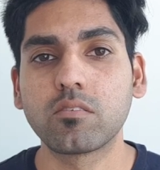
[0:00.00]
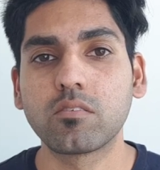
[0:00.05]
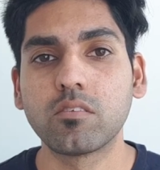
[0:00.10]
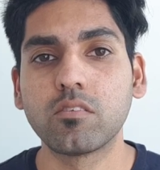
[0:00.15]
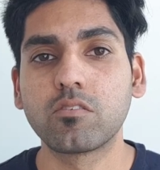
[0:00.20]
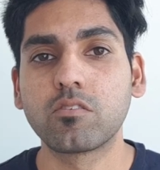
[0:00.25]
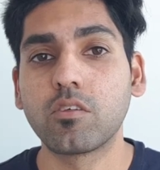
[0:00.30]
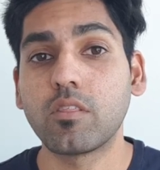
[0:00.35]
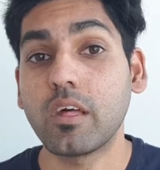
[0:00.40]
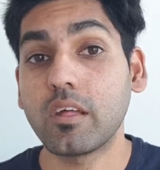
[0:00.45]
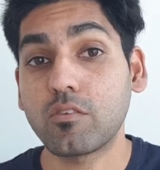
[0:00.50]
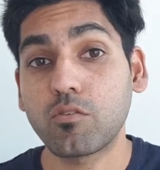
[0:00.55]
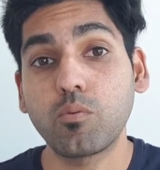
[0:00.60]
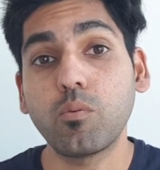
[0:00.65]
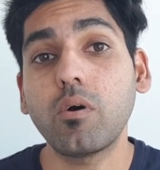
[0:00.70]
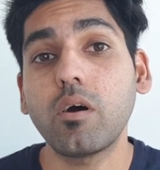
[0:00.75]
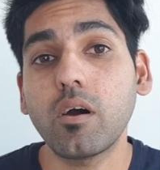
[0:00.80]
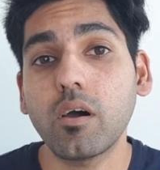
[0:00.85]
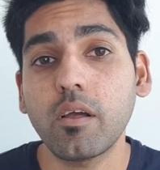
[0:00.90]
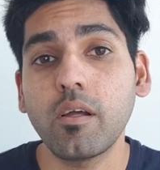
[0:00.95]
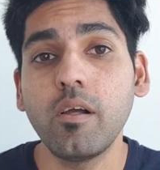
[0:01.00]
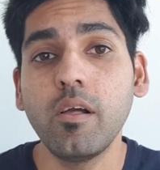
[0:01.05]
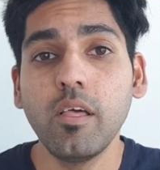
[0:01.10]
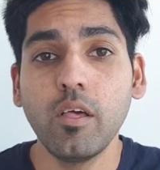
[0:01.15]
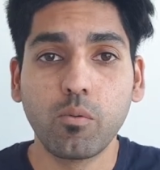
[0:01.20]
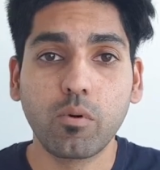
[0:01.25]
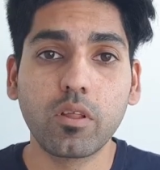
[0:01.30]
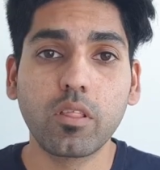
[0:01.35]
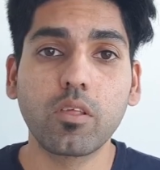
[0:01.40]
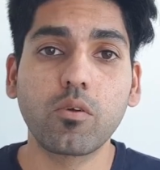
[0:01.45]
And so that's why,
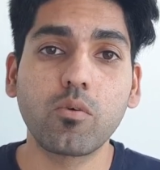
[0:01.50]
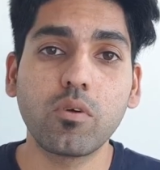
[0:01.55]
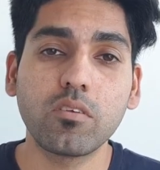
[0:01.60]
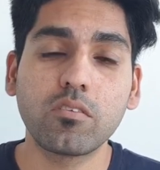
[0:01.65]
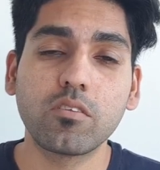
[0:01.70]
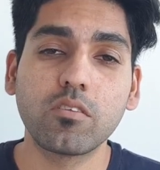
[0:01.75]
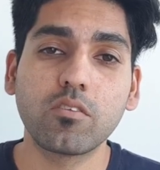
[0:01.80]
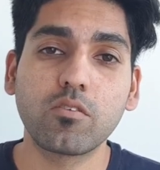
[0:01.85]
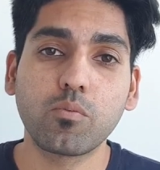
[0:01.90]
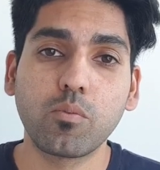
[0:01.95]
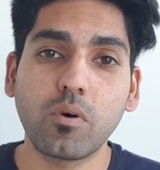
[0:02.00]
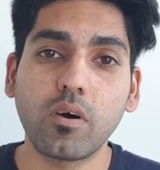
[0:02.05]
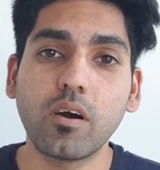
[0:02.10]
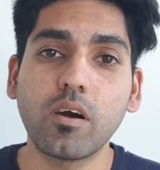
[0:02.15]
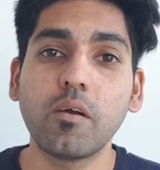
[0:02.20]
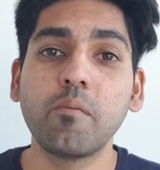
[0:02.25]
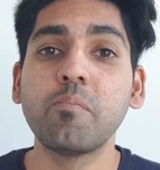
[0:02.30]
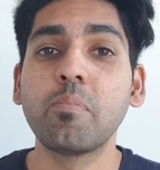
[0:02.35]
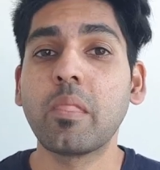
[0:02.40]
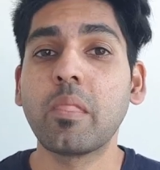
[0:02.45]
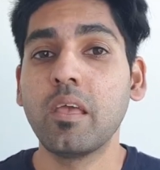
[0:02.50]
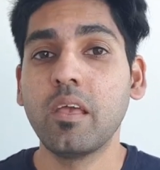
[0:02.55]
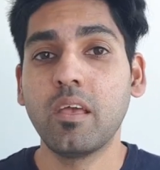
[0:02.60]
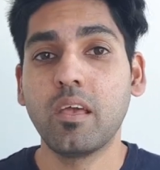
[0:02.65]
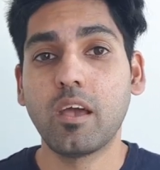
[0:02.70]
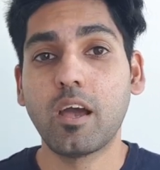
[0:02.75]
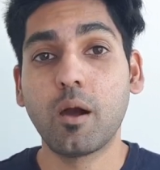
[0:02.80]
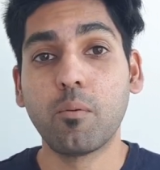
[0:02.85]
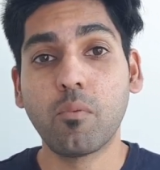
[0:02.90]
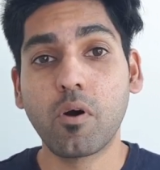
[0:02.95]
one of the reasons why
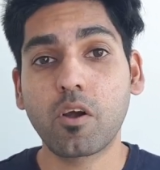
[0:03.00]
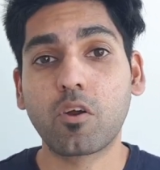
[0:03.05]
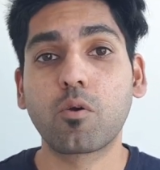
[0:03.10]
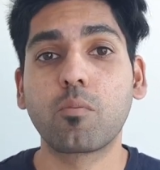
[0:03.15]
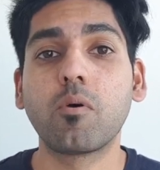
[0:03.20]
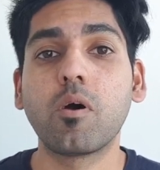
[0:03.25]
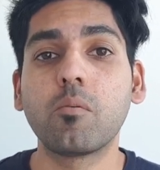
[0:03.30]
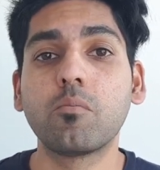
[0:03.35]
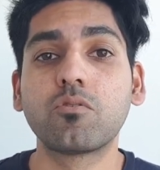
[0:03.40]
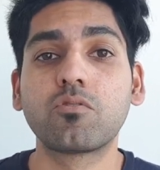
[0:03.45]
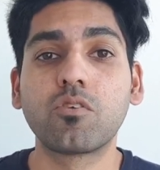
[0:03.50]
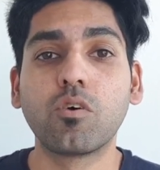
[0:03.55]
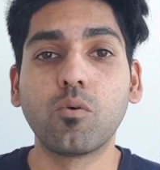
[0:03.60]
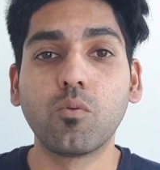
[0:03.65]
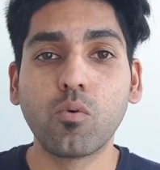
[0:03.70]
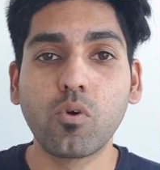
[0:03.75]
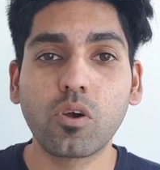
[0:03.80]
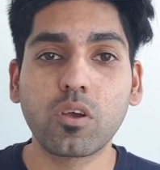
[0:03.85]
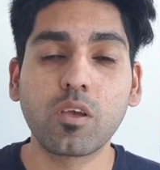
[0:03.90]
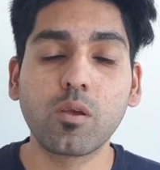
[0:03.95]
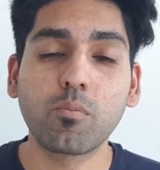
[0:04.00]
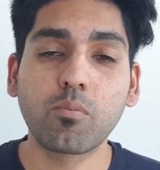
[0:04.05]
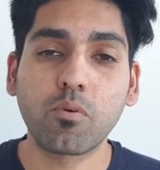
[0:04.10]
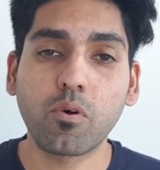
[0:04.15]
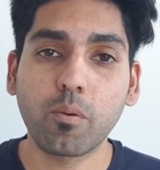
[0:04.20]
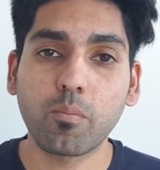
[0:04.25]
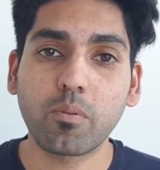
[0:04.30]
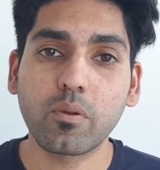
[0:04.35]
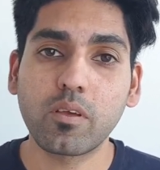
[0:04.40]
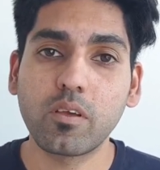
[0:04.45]
our microbiome is not working
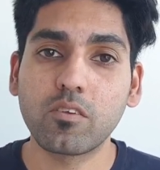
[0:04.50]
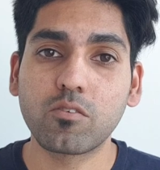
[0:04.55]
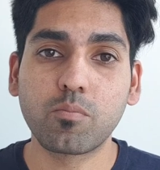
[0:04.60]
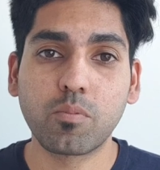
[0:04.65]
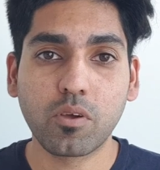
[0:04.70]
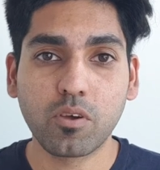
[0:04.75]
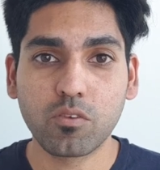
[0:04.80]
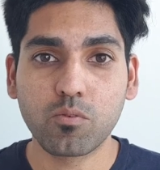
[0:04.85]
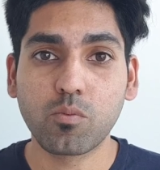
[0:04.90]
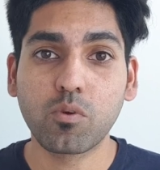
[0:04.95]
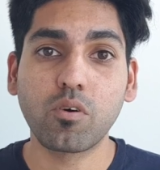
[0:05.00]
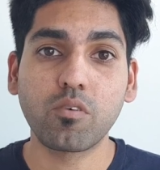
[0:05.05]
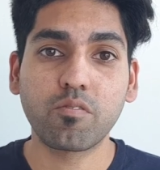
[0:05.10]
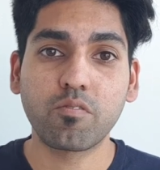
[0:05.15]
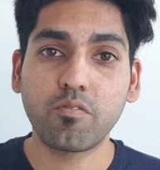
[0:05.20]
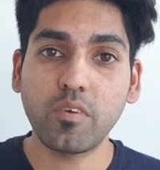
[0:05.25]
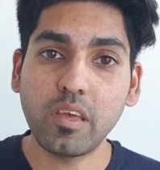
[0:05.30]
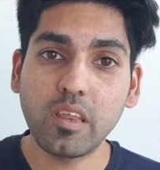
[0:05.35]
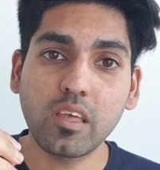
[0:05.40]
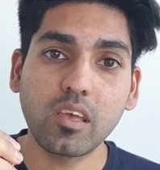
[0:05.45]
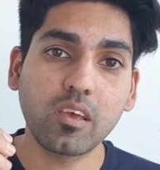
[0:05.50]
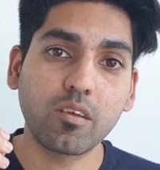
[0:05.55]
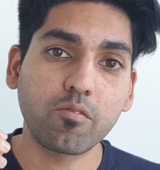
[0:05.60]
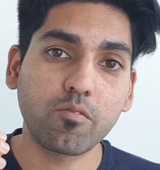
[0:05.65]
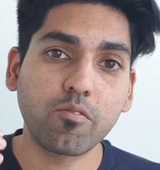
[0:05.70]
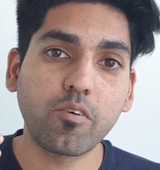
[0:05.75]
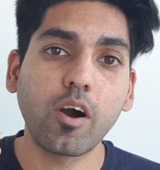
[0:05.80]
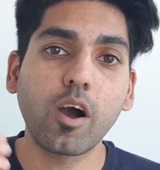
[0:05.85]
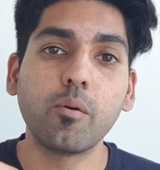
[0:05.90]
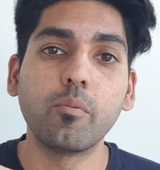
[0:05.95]
properly is because we're not feeding it
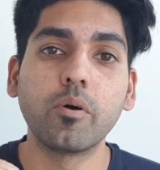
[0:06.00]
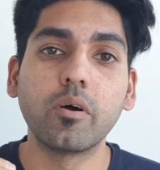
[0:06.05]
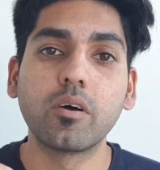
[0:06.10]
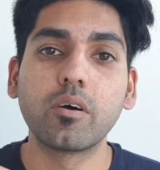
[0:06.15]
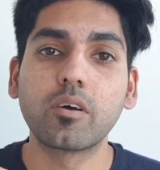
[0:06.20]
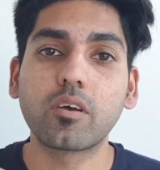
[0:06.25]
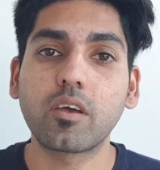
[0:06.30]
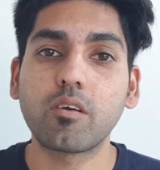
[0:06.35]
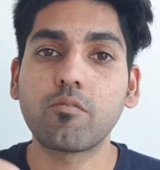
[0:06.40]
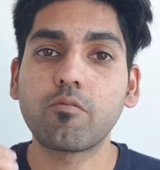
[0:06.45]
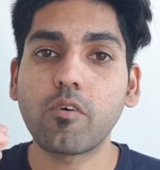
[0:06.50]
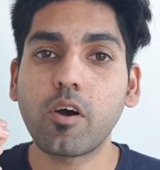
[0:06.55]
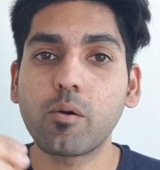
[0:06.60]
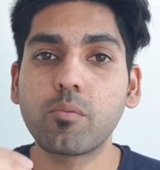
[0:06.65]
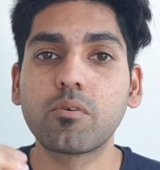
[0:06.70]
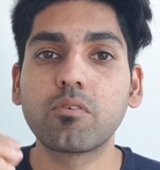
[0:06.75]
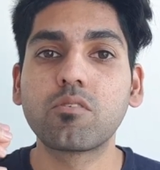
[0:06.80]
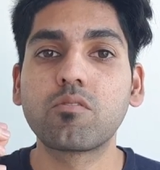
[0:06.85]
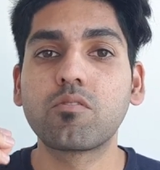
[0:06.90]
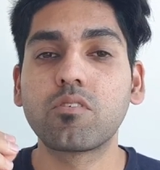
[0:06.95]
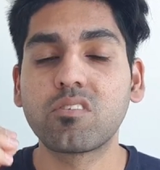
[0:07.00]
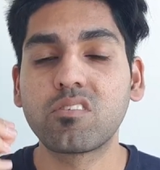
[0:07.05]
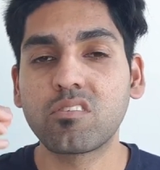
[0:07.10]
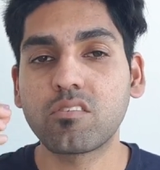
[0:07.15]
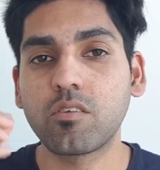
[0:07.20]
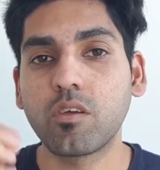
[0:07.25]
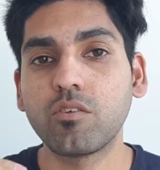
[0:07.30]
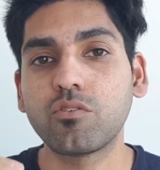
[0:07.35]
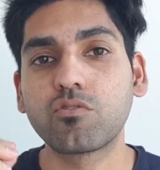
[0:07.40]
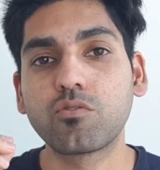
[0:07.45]
fiber, okay? Fiber is
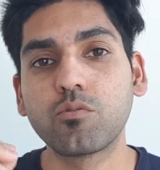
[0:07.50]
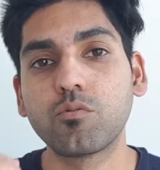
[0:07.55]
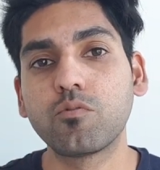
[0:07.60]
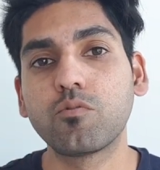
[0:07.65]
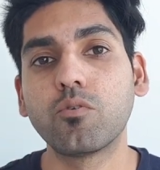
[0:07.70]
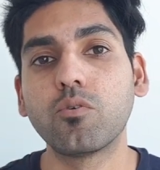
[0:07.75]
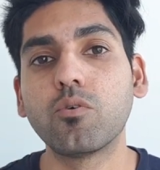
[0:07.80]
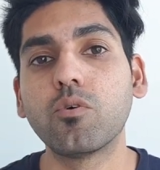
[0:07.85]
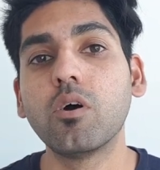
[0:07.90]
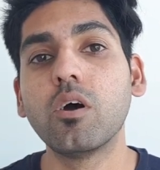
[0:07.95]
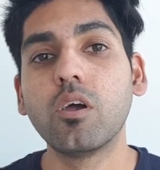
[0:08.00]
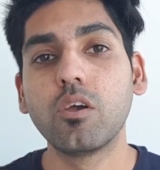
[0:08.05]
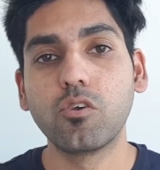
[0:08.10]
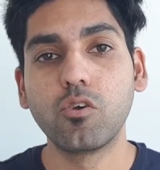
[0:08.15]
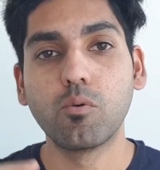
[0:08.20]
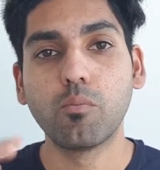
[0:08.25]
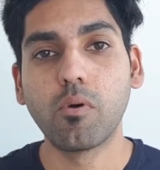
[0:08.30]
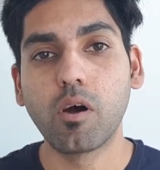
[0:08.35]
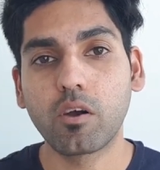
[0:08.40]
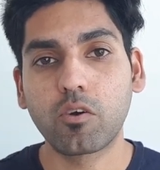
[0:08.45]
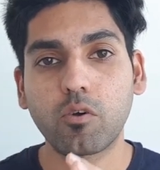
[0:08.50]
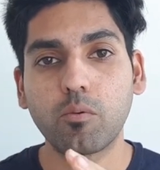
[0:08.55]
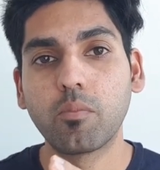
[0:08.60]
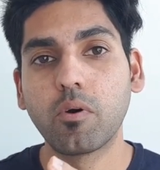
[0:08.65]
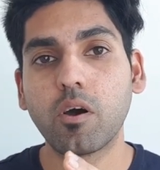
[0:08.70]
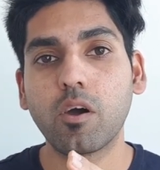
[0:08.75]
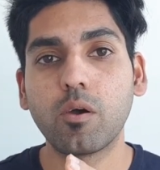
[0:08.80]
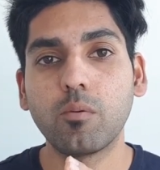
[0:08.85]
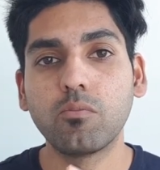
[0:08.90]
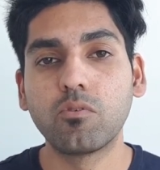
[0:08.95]
essential for your
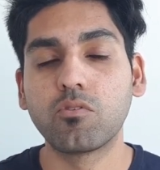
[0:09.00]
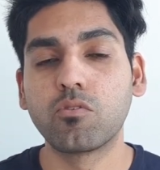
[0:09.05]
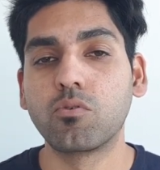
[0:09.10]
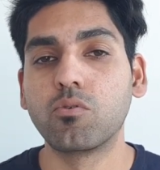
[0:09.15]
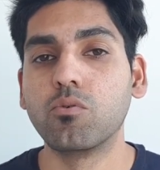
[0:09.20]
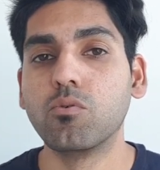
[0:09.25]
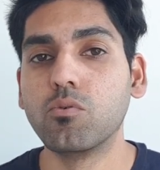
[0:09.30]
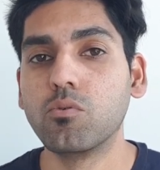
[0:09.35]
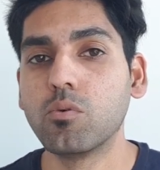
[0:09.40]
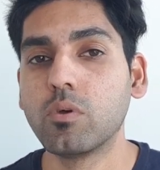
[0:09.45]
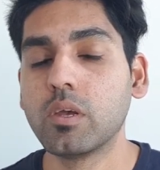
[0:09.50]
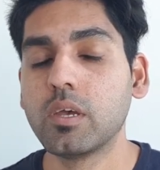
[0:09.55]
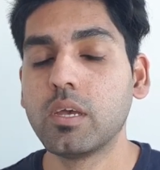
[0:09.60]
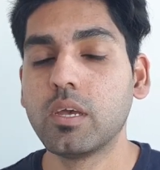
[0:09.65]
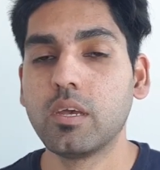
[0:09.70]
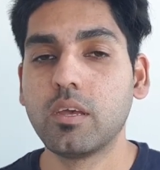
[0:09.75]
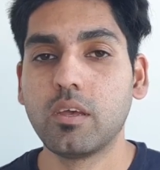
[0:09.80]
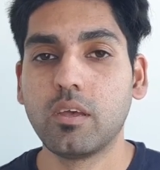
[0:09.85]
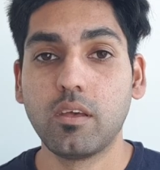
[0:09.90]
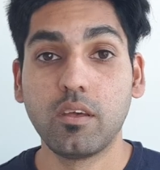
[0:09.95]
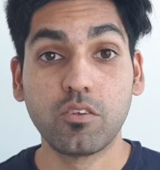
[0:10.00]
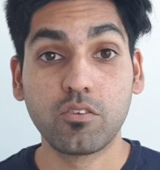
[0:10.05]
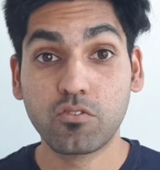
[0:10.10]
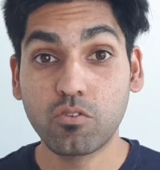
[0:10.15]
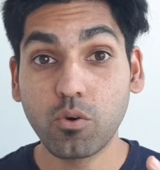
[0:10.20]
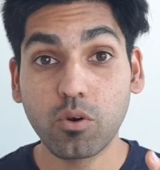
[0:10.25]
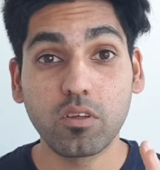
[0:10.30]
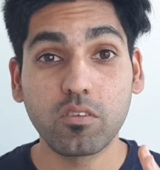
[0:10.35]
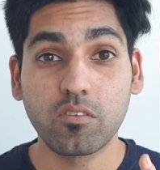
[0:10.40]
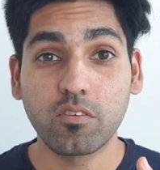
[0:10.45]
microbiome to
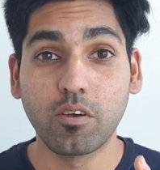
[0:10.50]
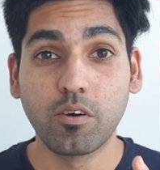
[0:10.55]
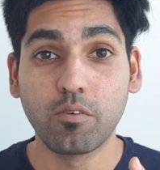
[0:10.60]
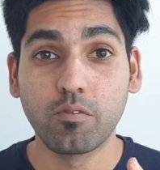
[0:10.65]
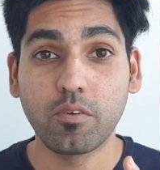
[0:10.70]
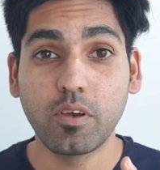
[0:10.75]
sort itself.